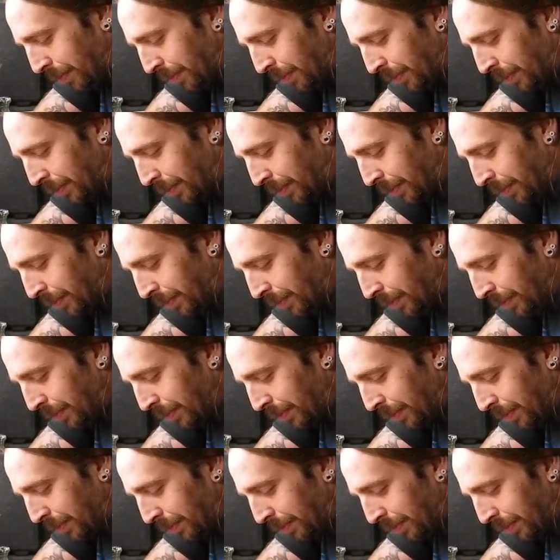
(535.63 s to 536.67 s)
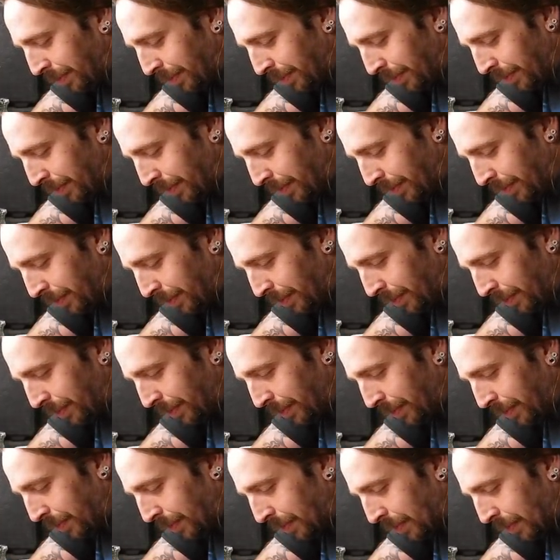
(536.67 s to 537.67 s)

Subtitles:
Nothing is said.